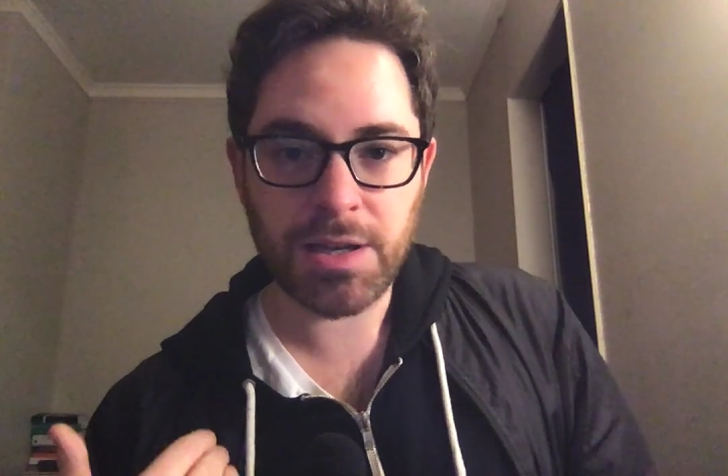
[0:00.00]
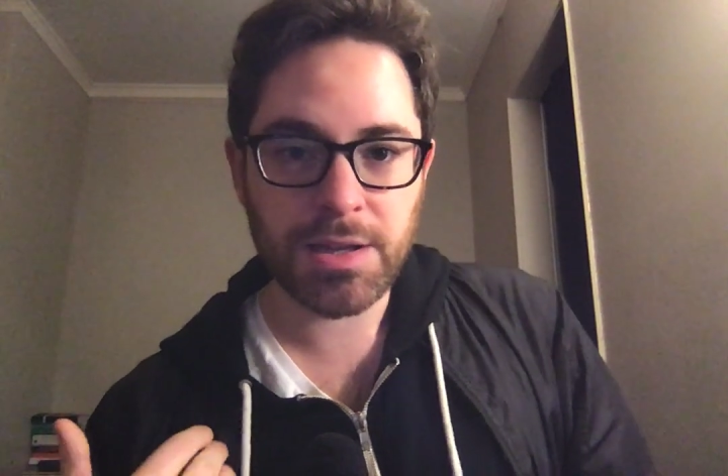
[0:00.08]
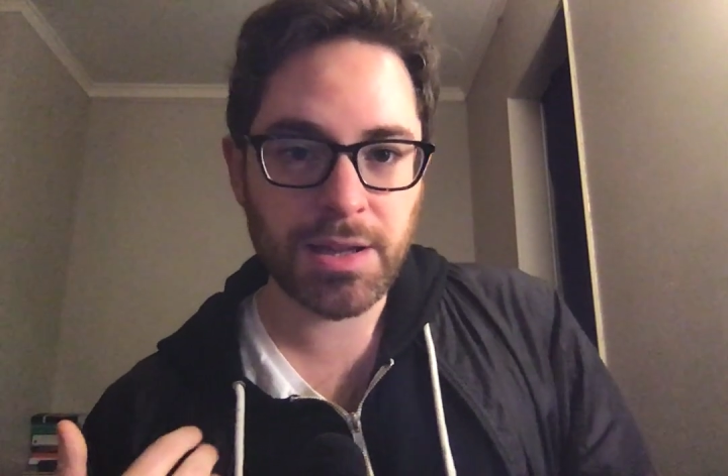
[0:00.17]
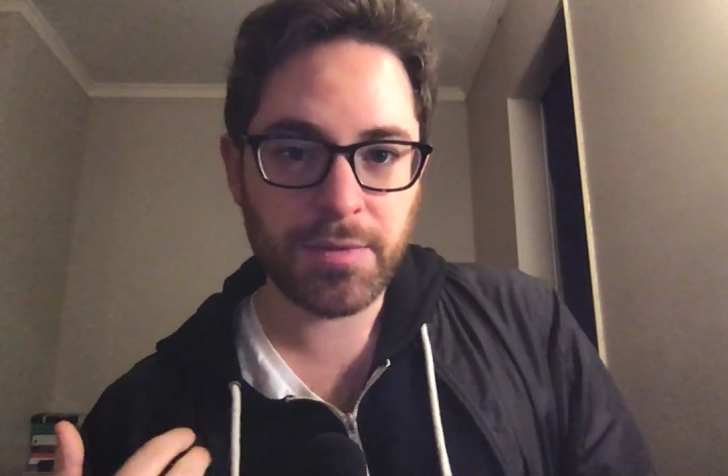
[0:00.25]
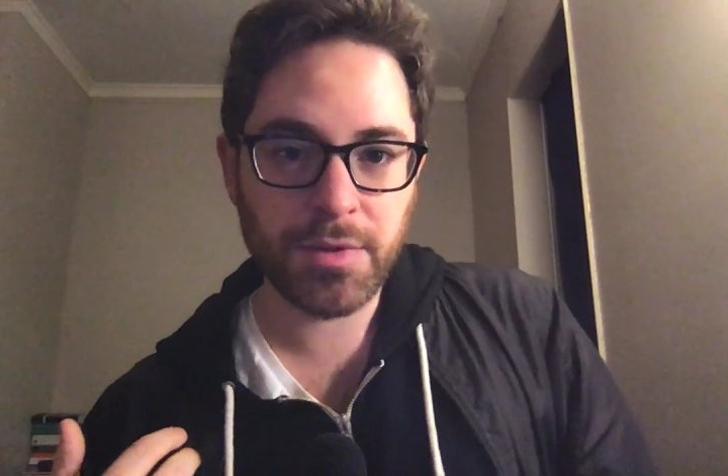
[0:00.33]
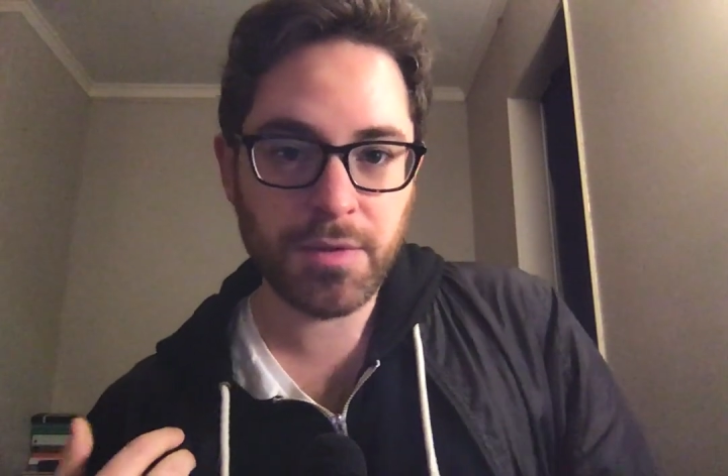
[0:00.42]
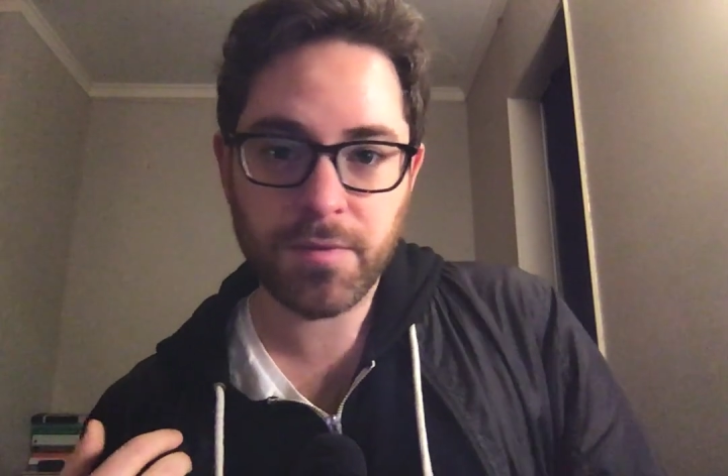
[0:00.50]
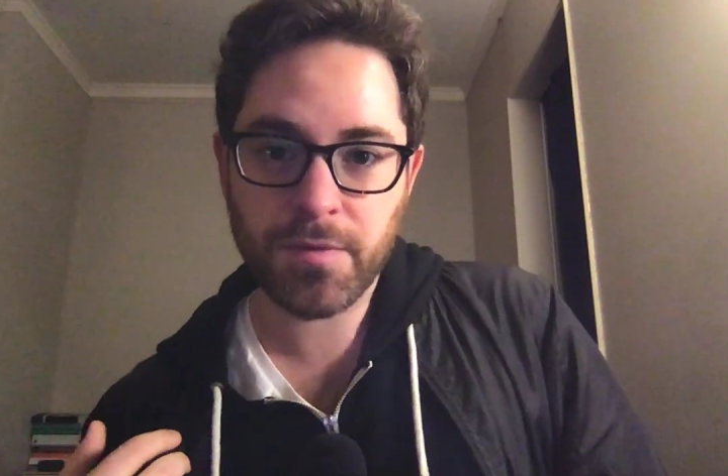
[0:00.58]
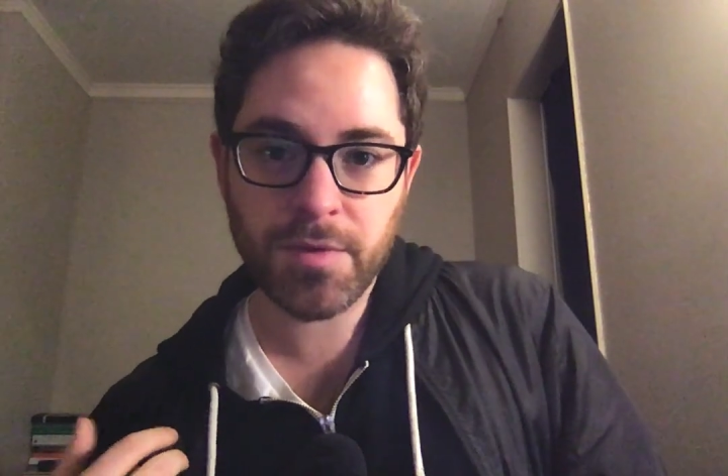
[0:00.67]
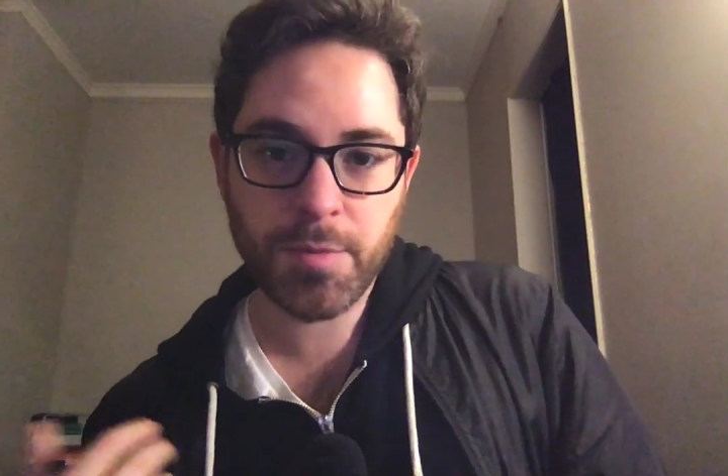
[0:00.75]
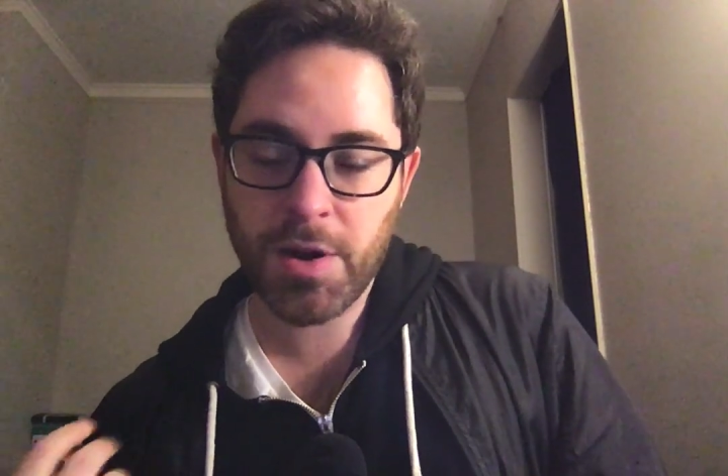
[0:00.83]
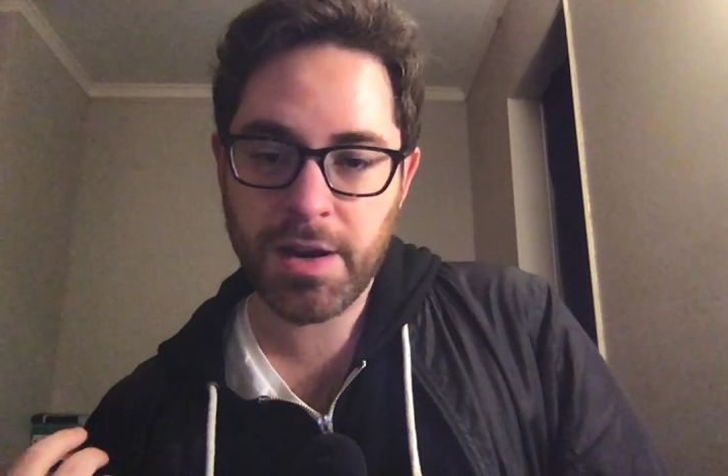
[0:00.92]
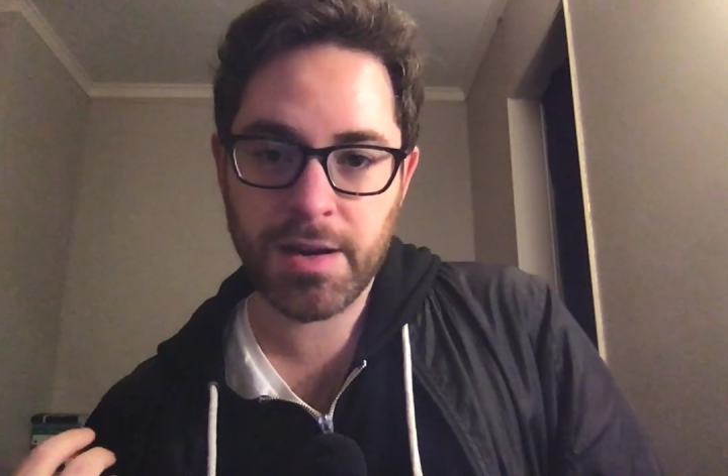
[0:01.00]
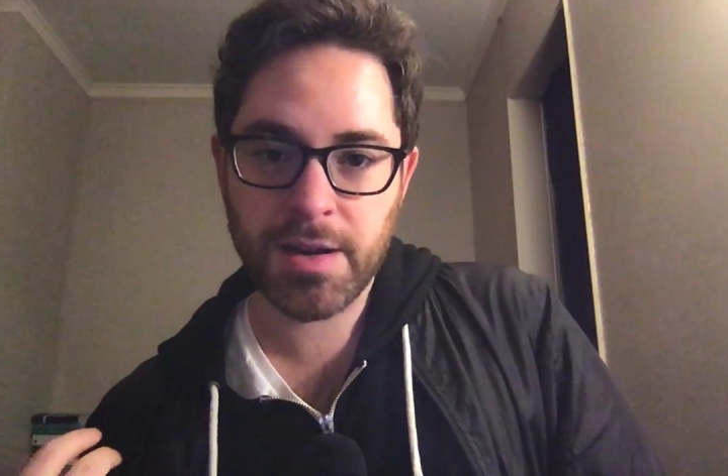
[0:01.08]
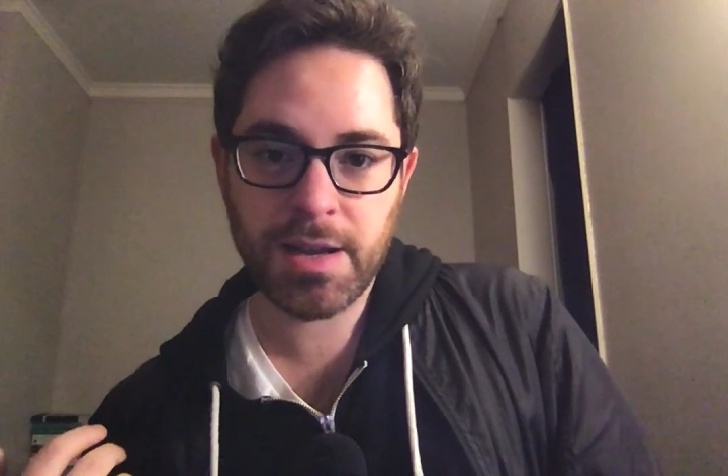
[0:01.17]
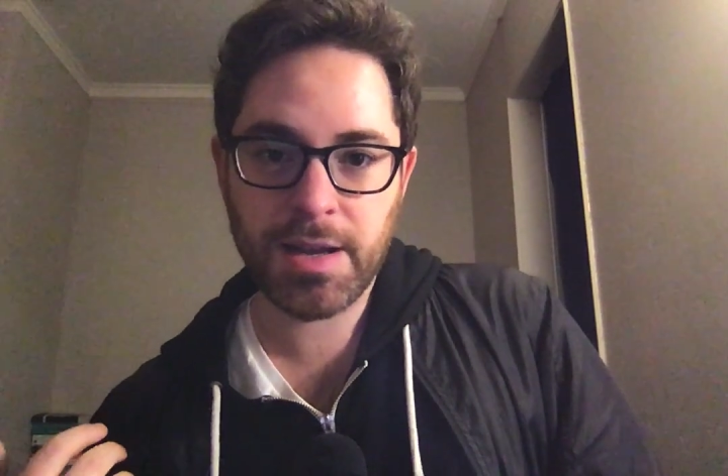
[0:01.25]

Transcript: at the level of the brain,